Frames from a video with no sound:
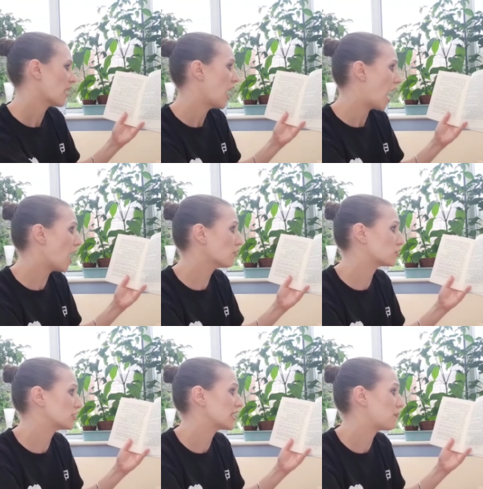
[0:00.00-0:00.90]
"How
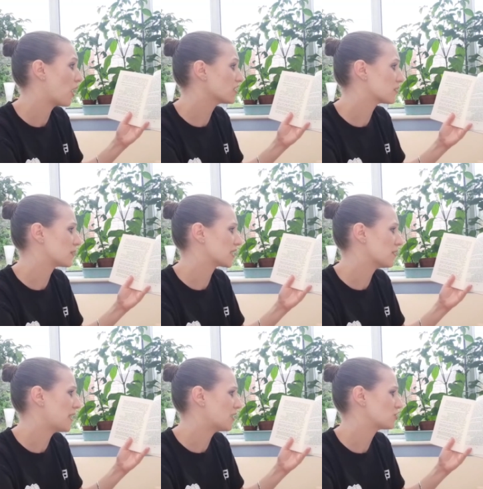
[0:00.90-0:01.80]
could he possibly come
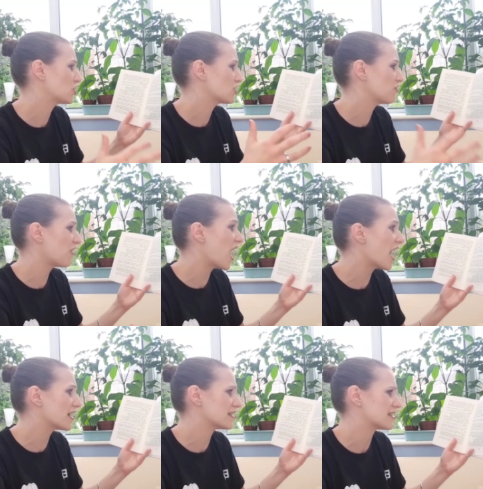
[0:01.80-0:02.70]
out just
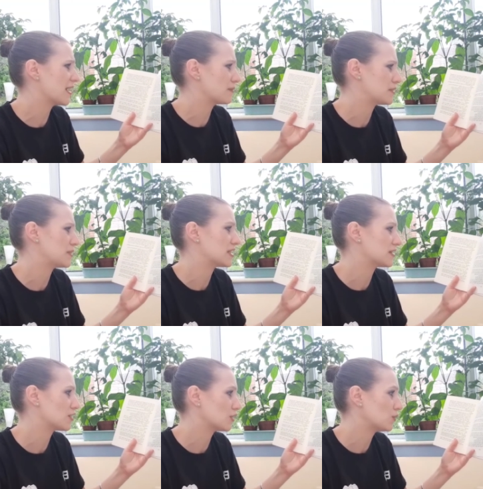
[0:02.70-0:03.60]
fine?" snapped Mrs.
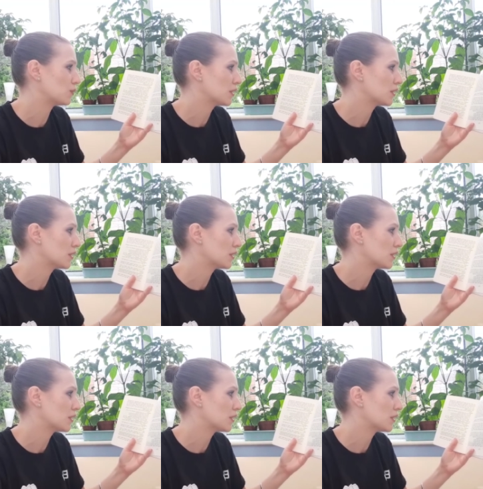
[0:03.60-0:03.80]
Gloop.